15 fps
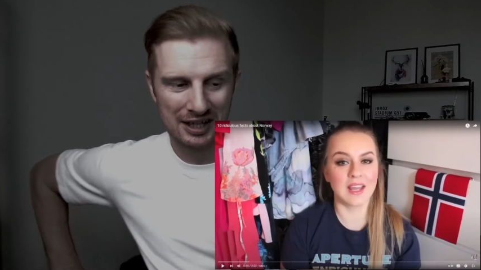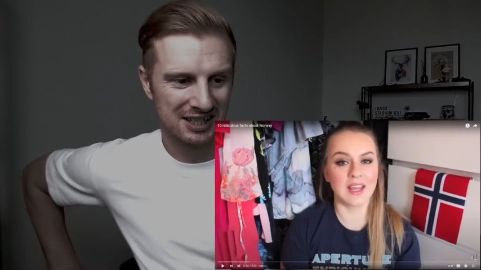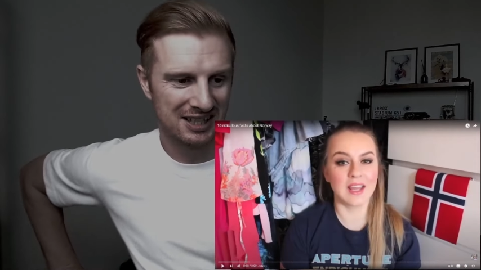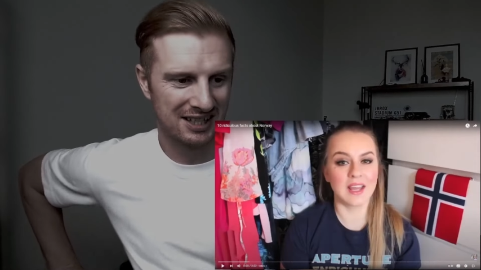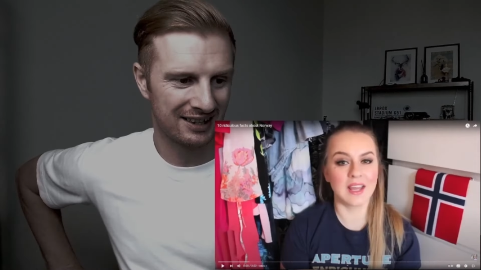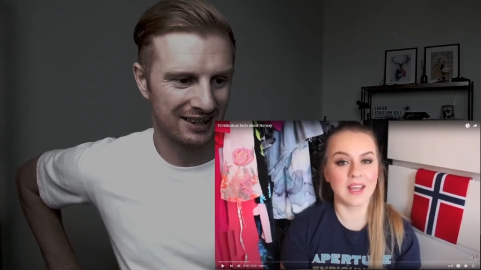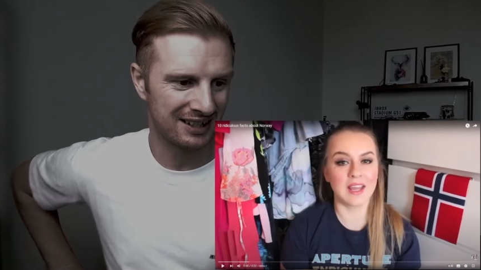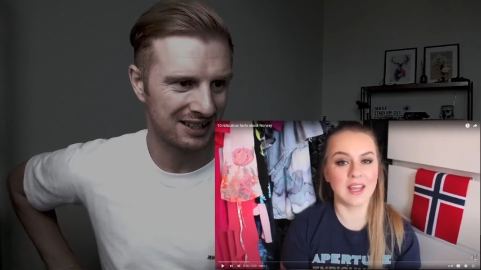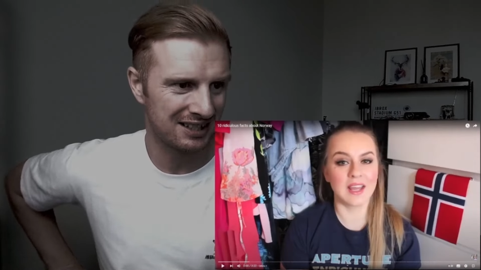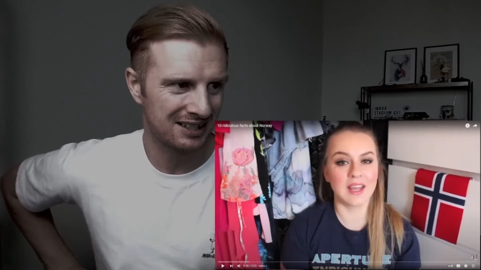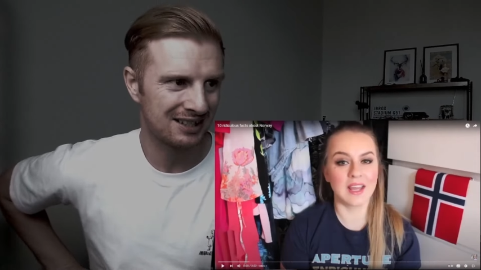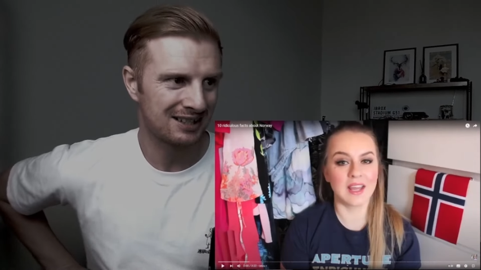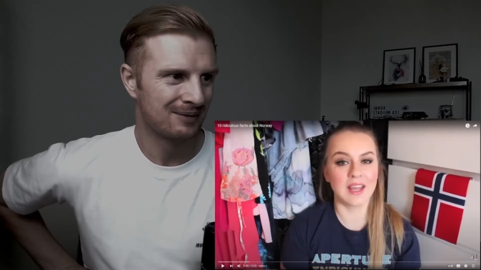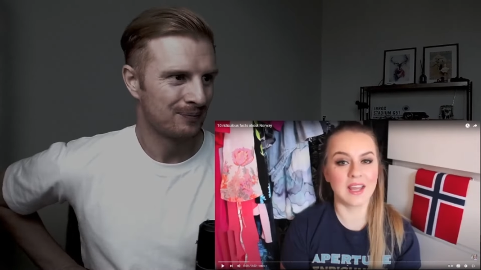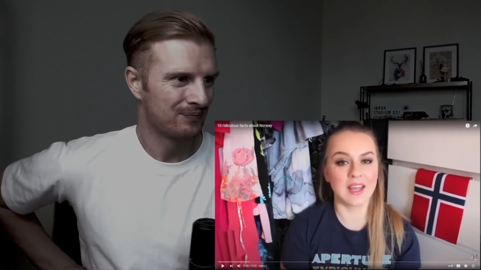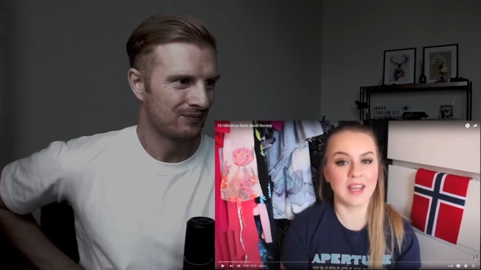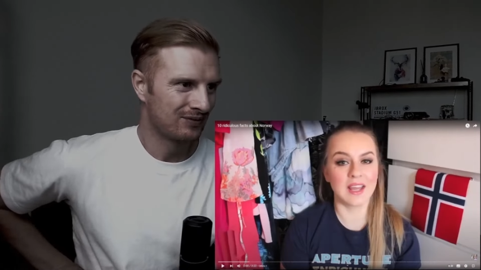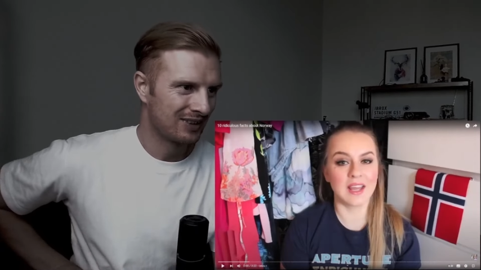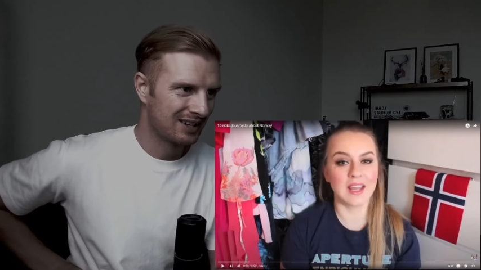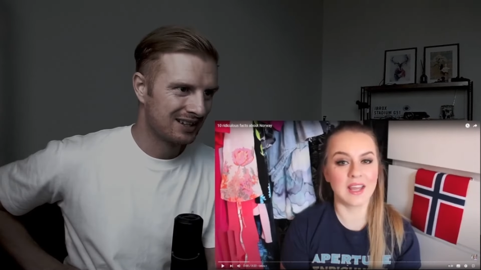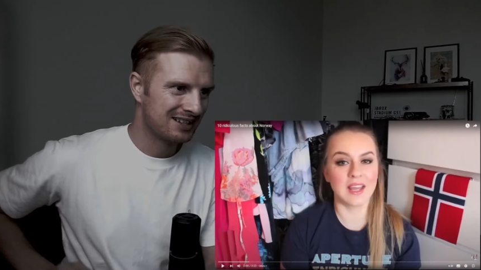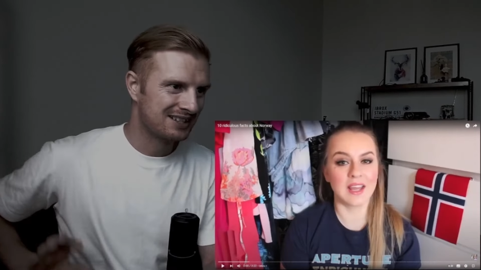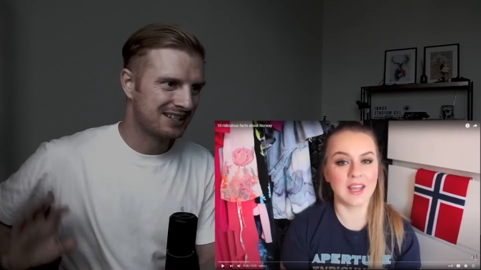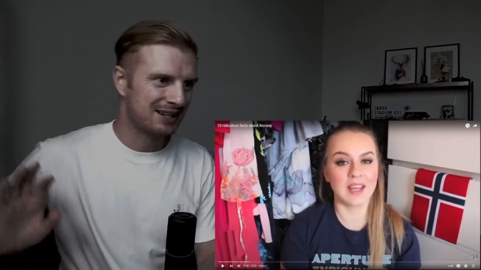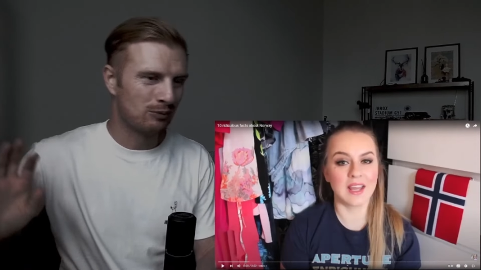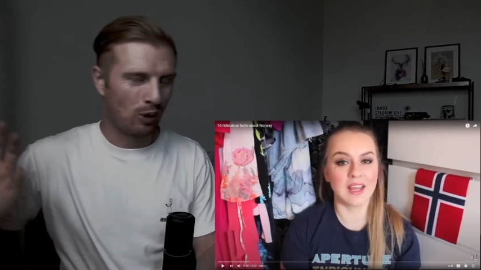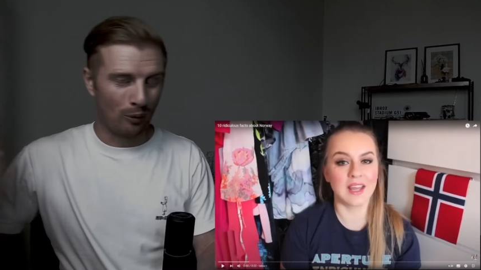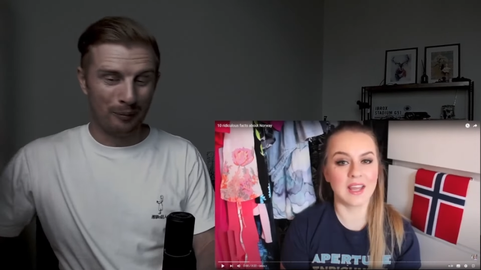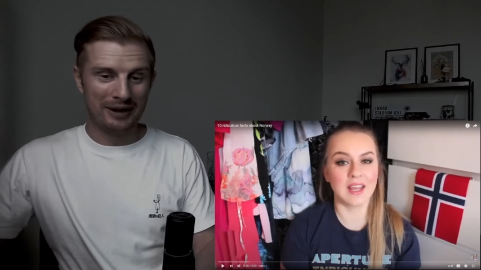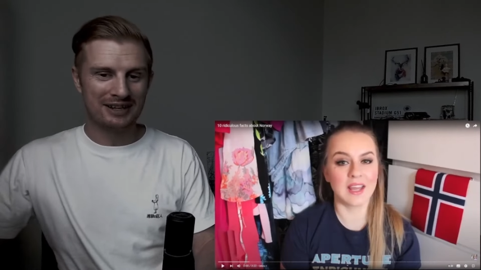Speaker 1: see this, see
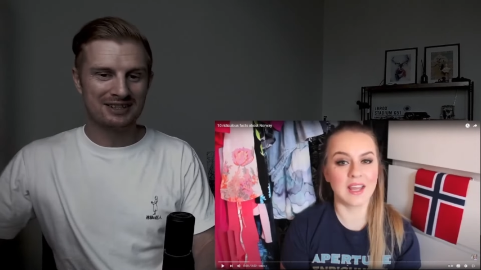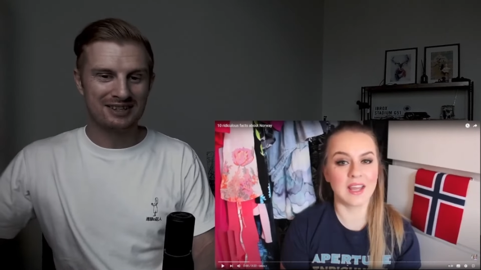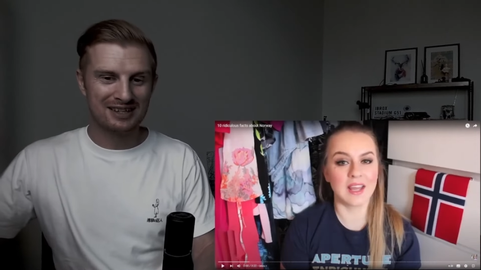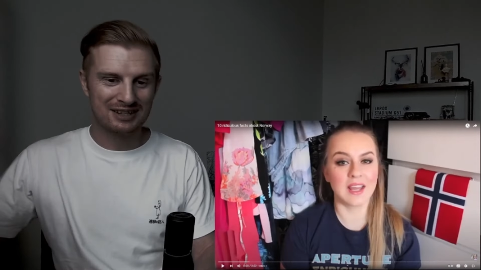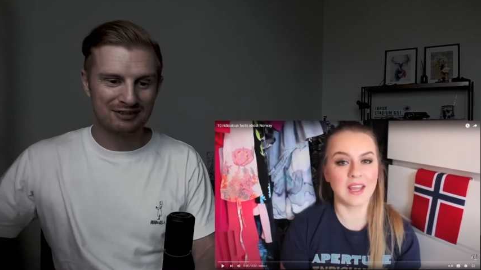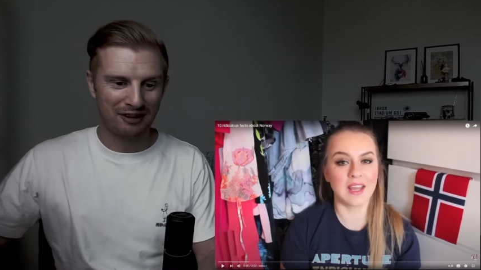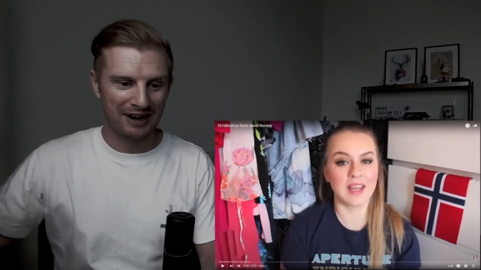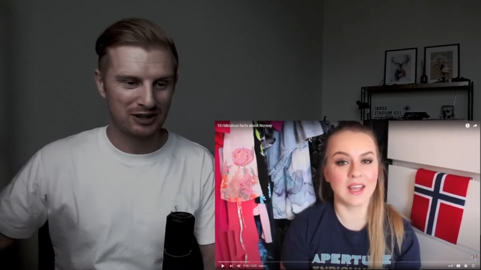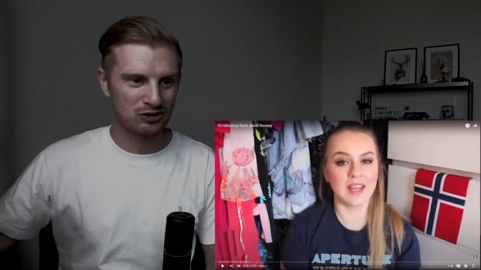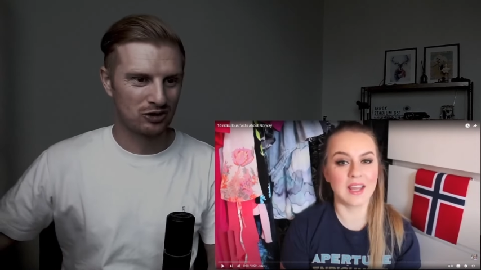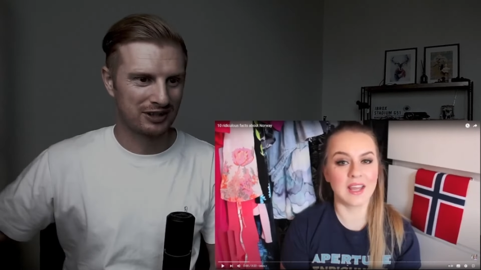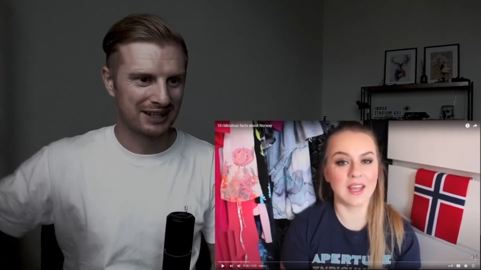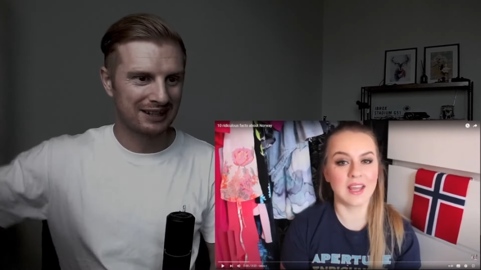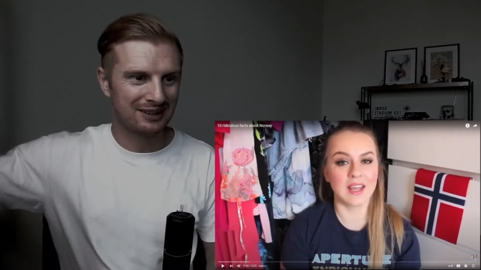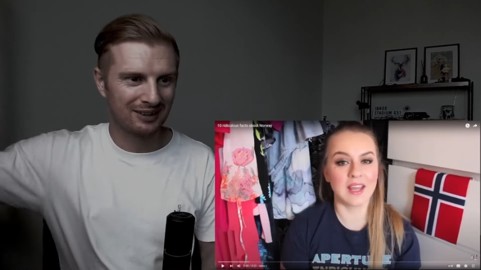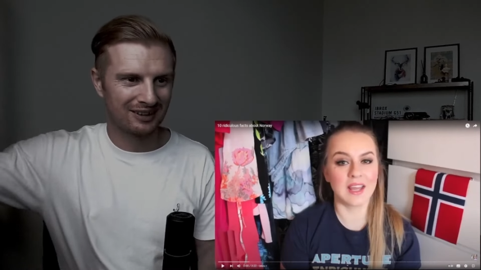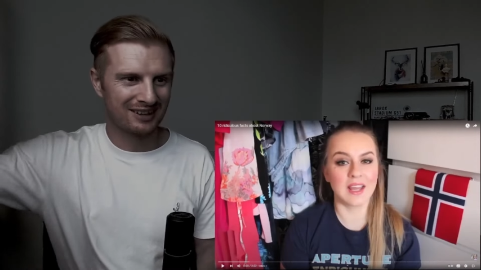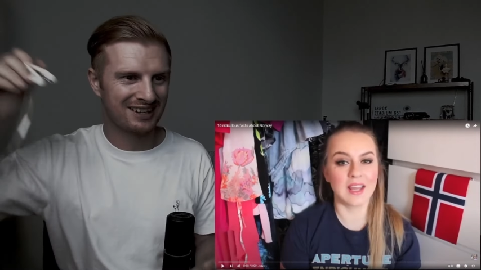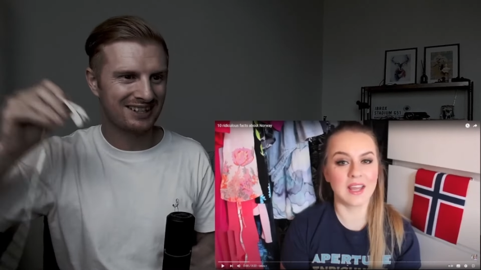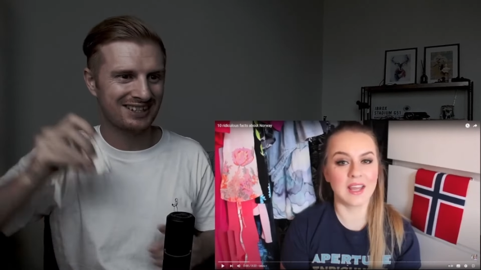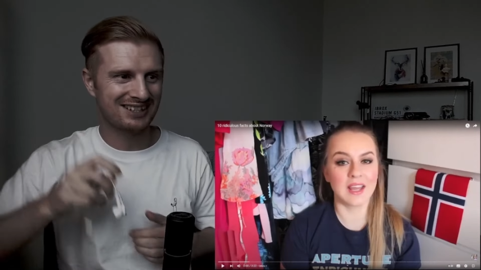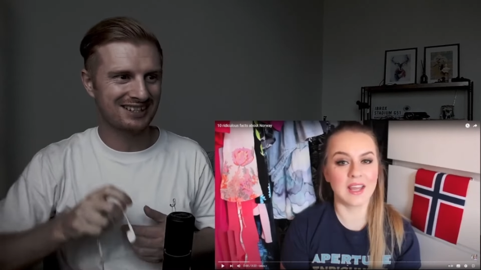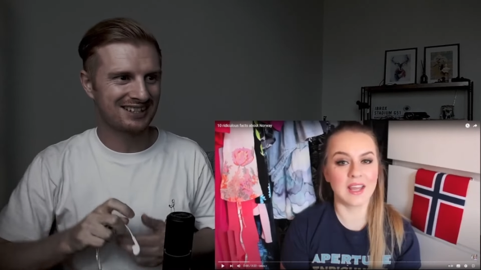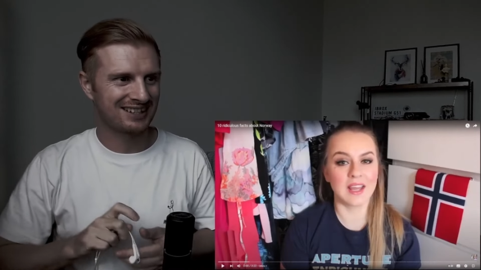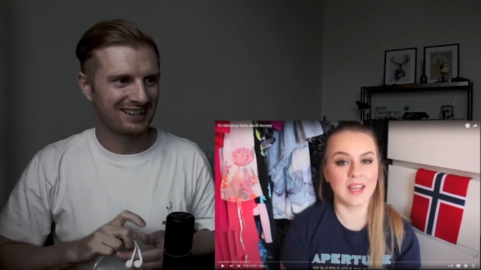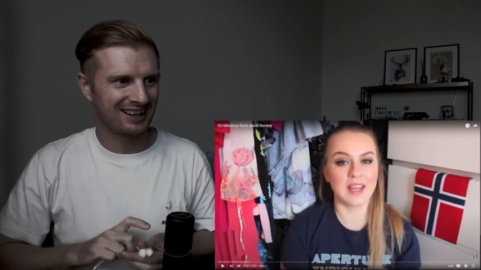what makes these facts ridiculous.